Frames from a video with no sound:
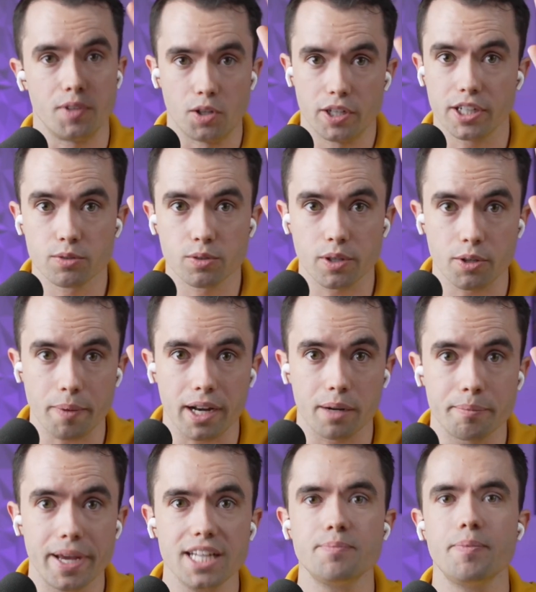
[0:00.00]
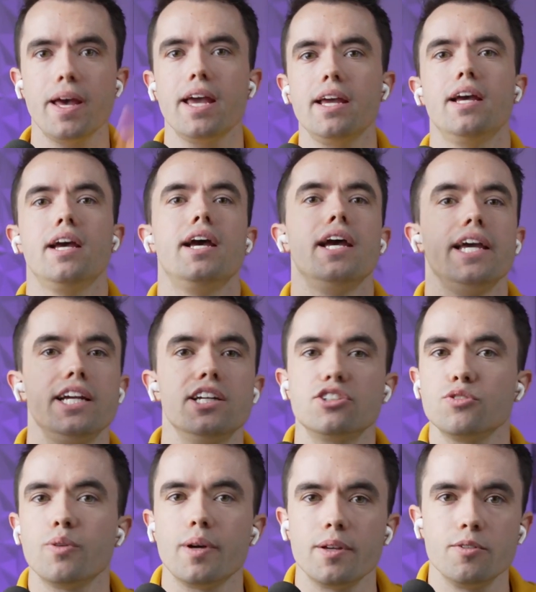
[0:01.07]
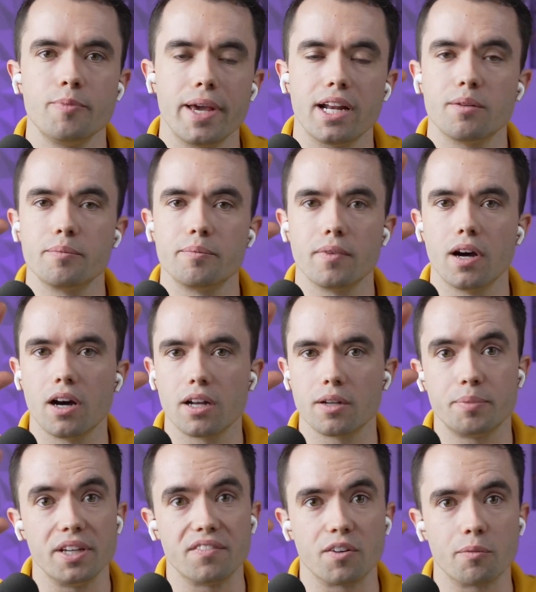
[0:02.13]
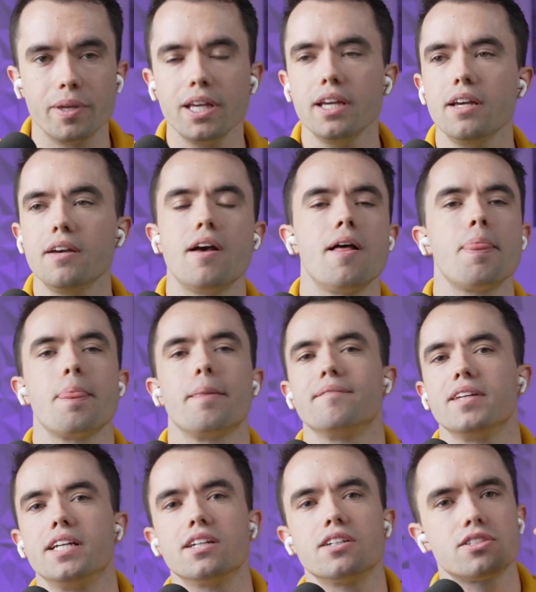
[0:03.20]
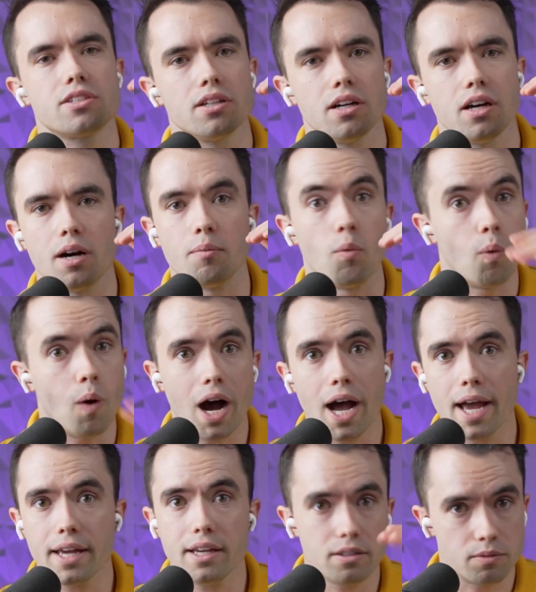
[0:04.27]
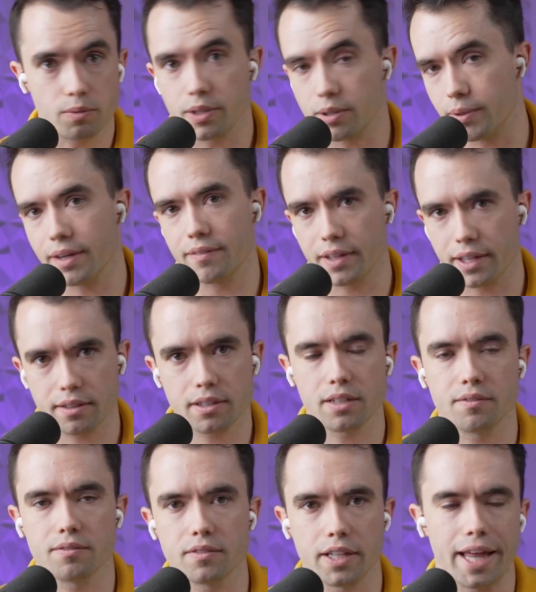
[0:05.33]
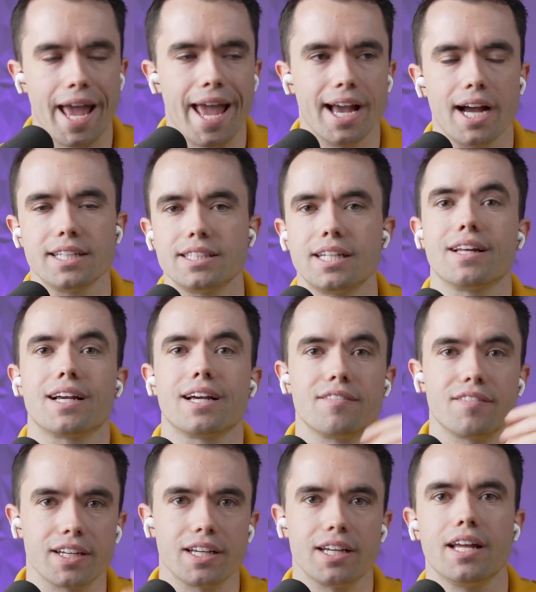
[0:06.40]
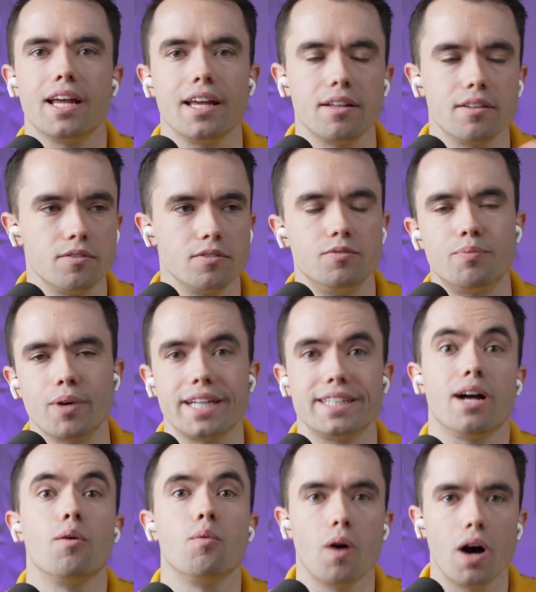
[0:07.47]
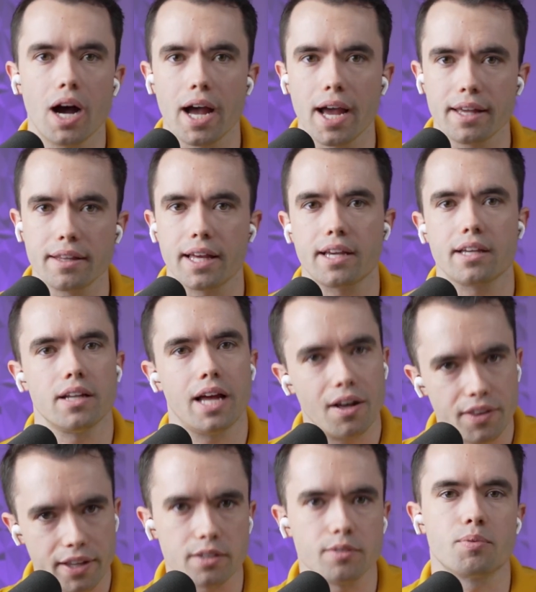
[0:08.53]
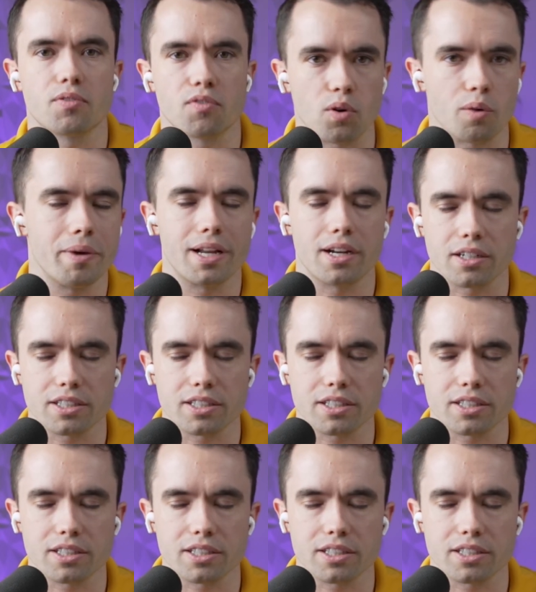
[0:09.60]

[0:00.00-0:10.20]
Here's what you made on base pay. Here's what you made on P4P. Here's why we have like kind of the AI side that kind of breaks down why how they could perform better,